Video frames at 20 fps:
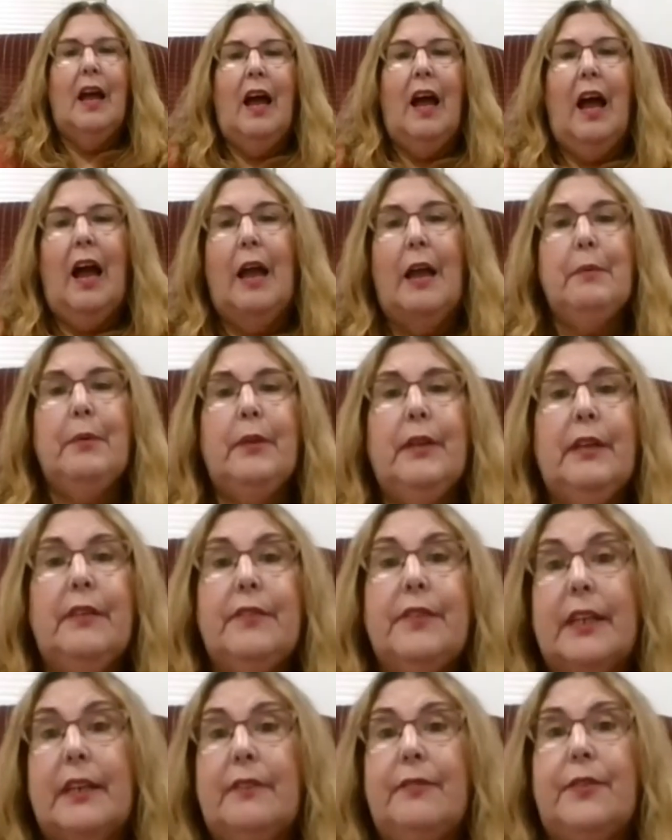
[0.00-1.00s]
I believe
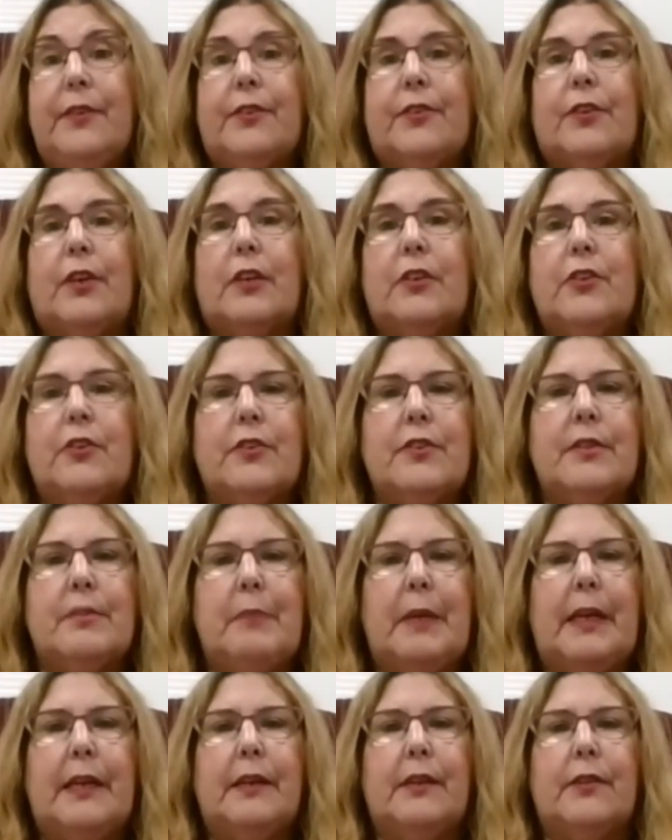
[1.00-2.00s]
the infrastructure is the
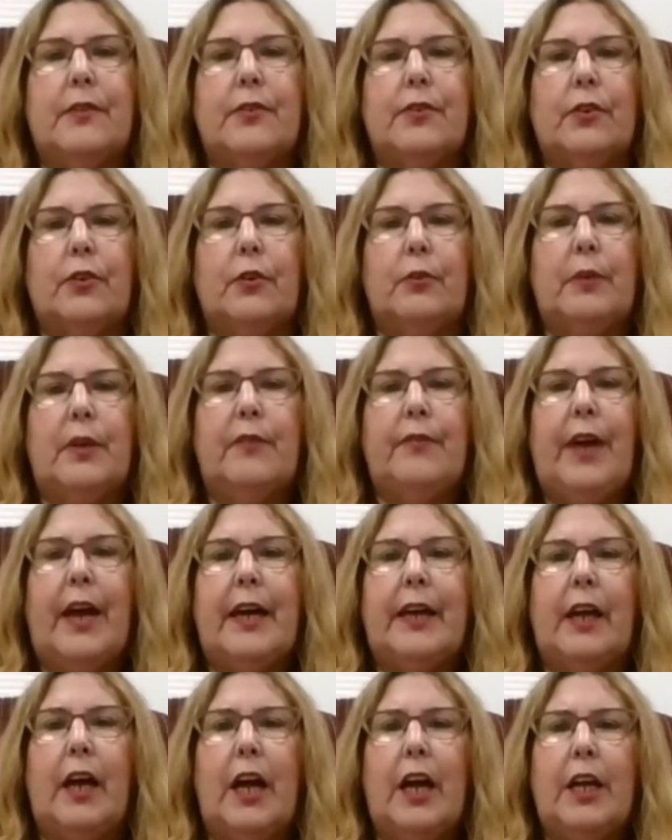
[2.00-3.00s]
main concern. We have
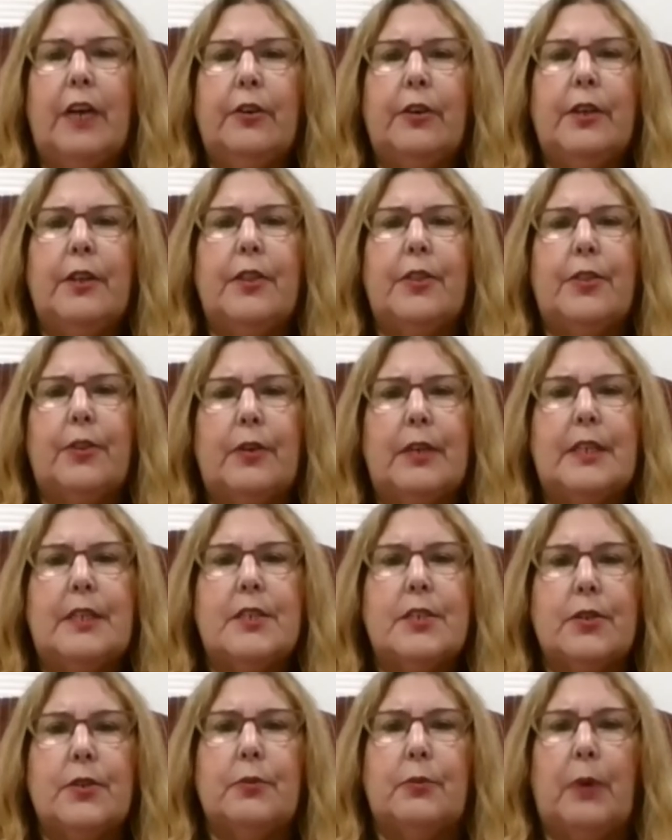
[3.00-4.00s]
had
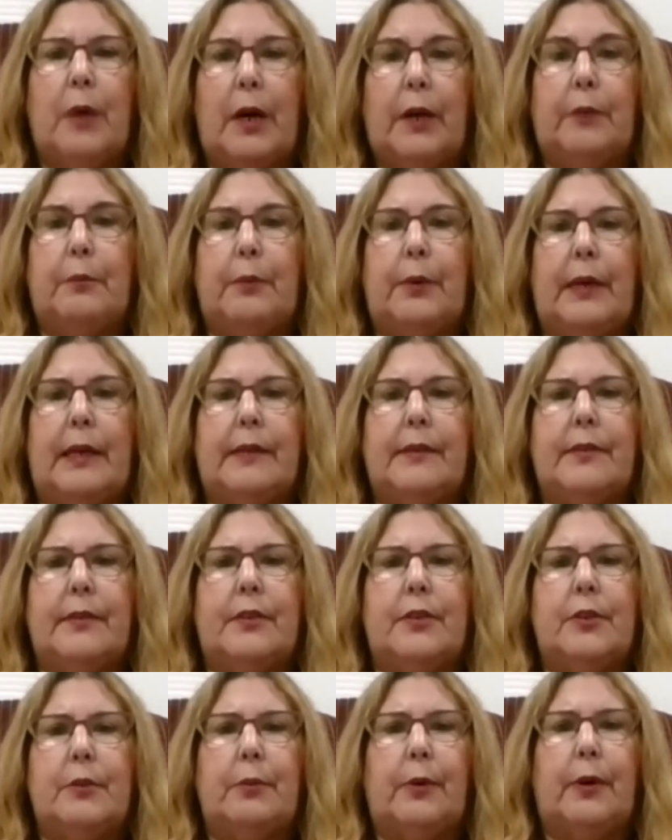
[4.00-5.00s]
132 water breaks in
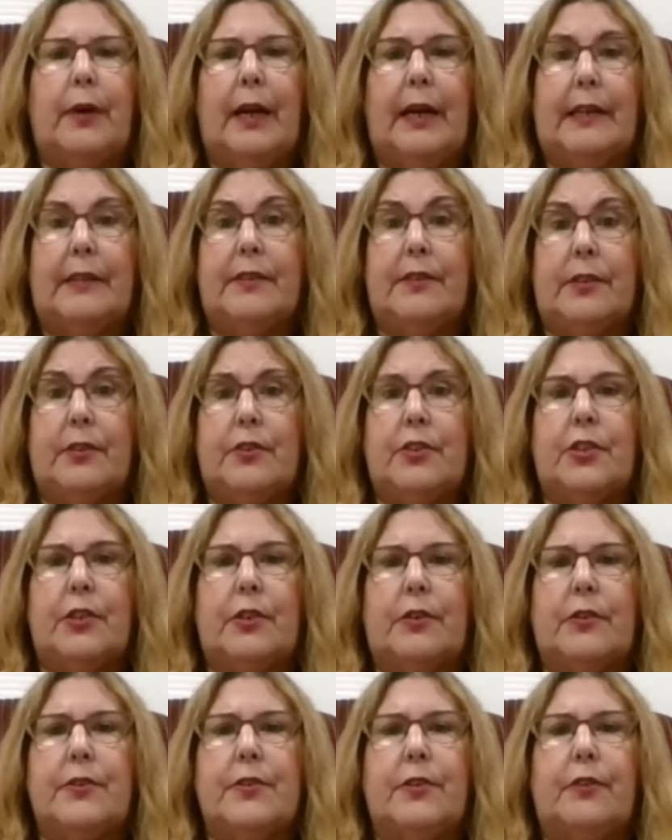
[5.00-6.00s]
Huber Heights this
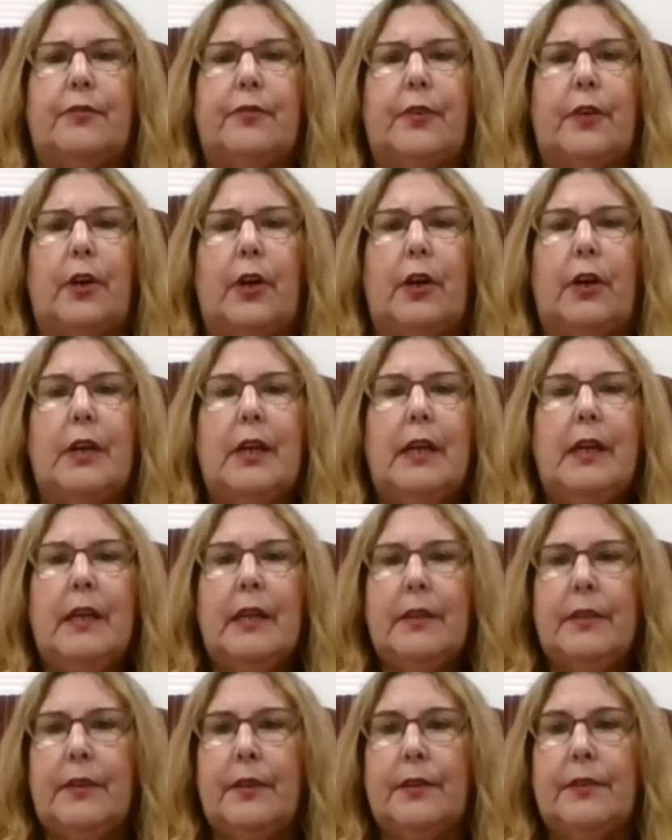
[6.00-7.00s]
year so far.
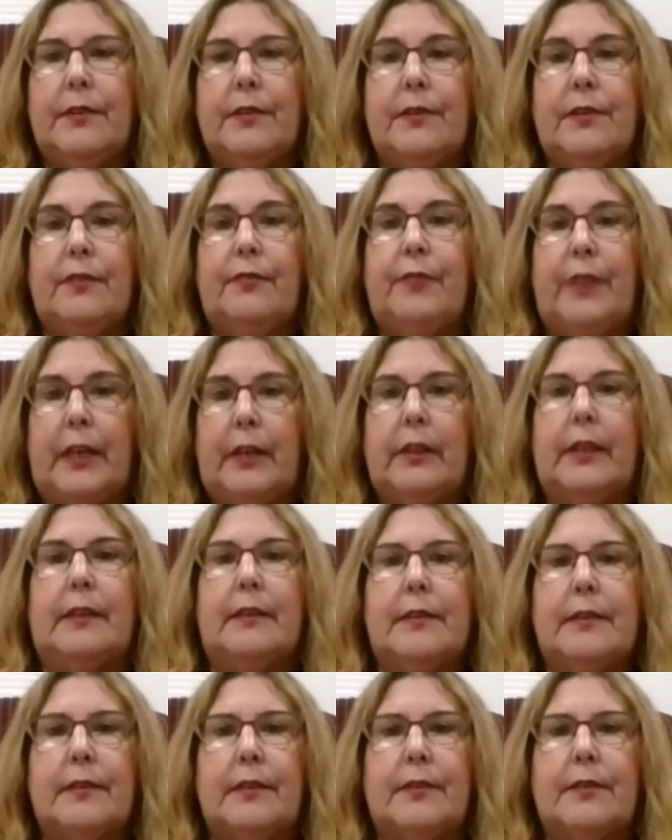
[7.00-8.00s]
This is a failing
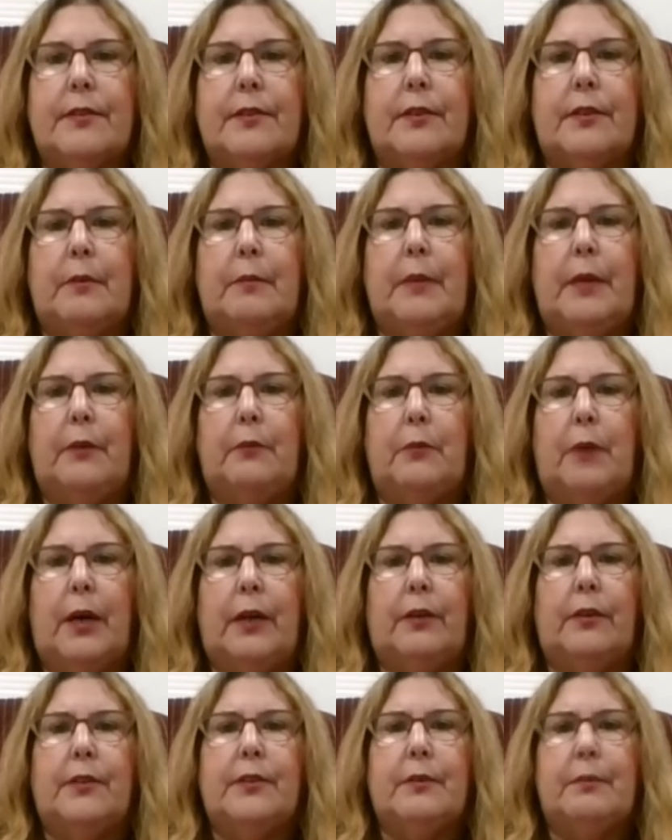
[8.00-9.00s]
system, and
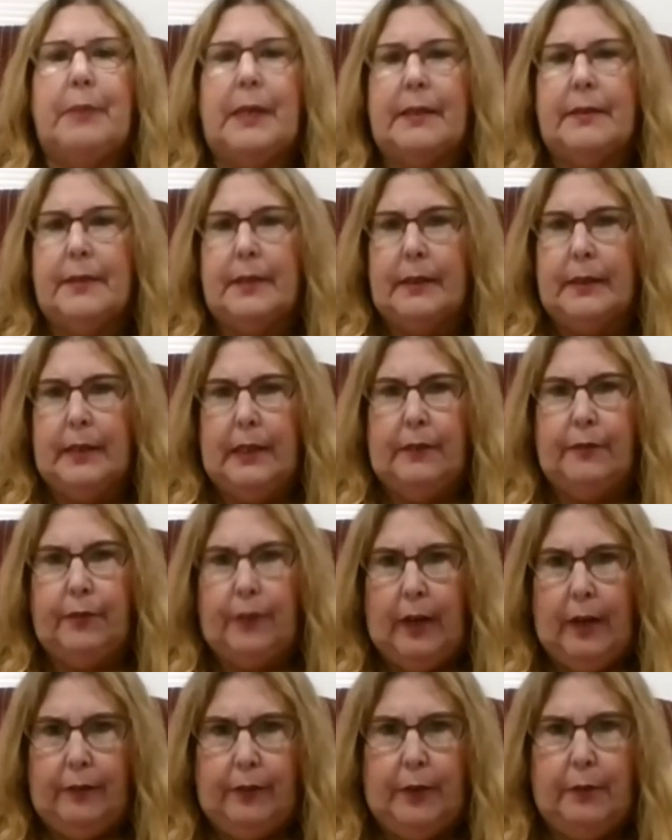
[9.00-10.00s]
water is a basic need
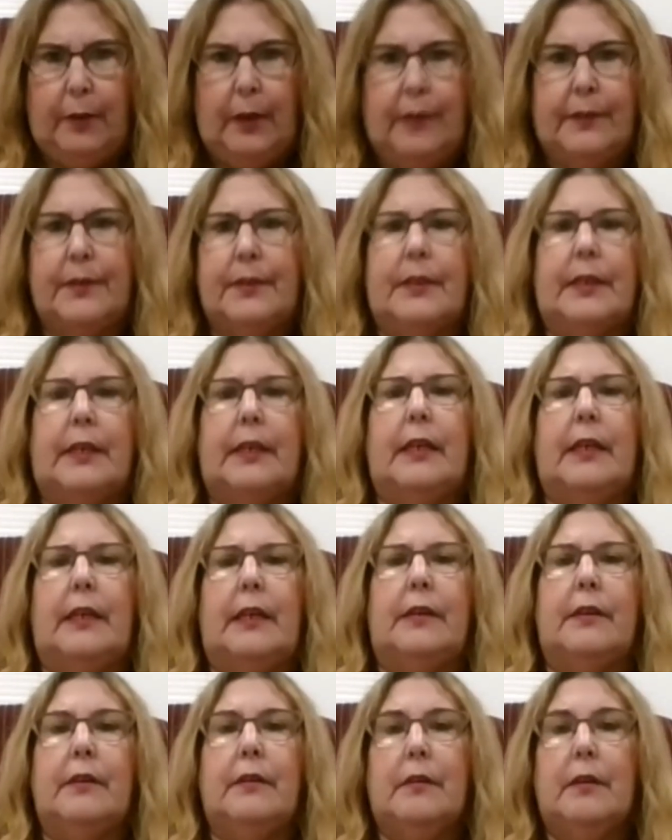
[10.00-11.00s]
for every resident
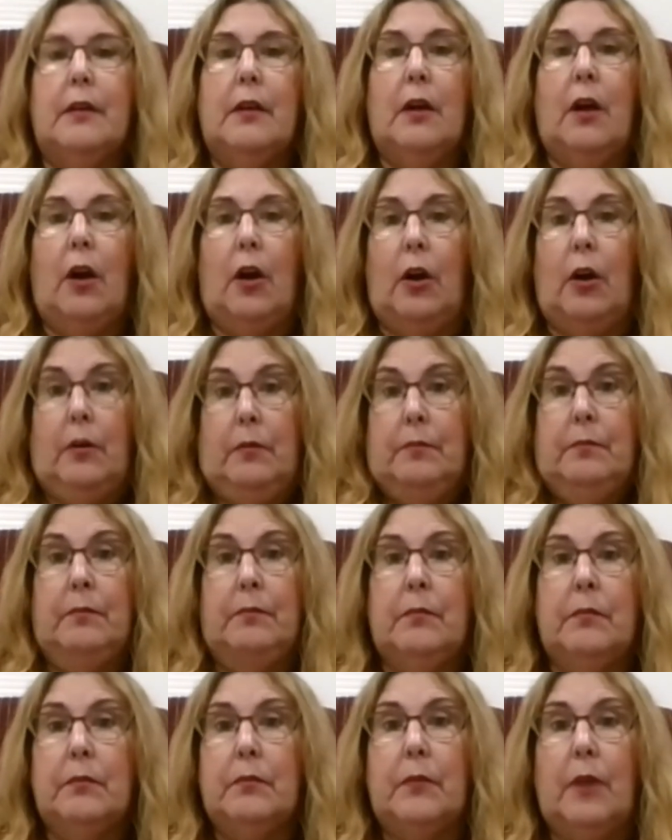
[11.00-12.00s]
in our,
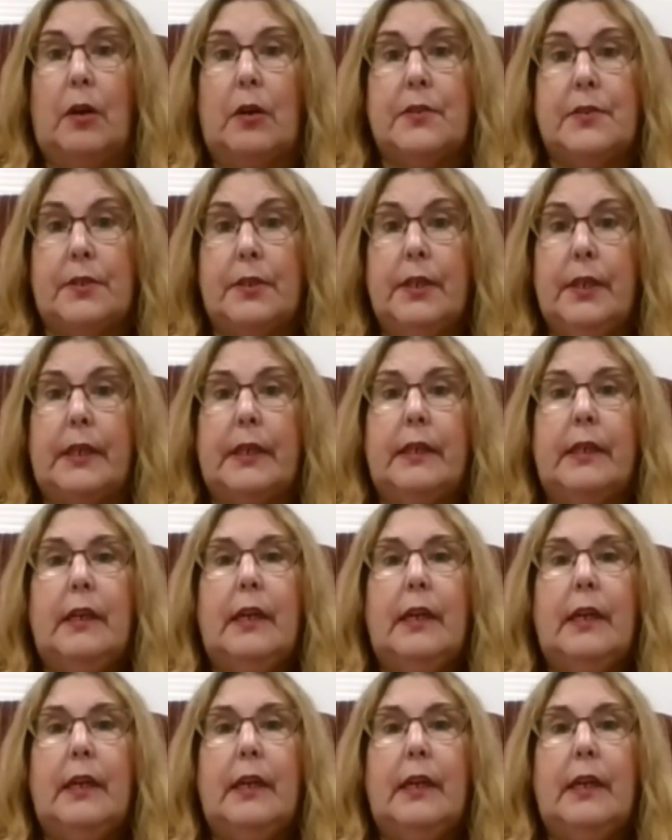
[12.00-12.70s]
our city.